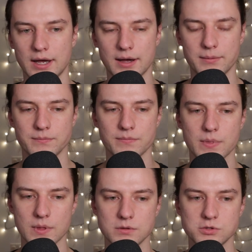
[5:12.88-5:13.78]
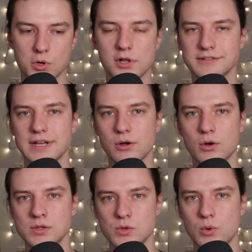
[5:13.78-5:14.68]
So all of that
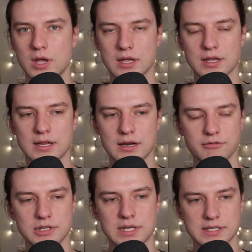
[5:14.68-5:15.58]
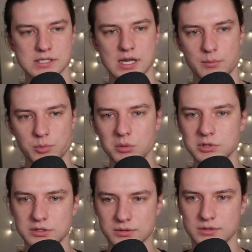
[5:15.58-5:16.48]
got in the way, and I realized that I'm
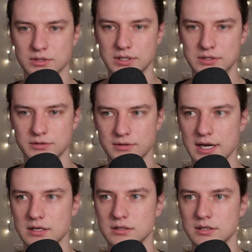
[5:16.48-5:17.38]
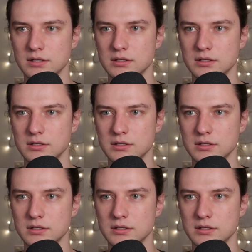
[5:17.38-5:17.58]
probably not in the right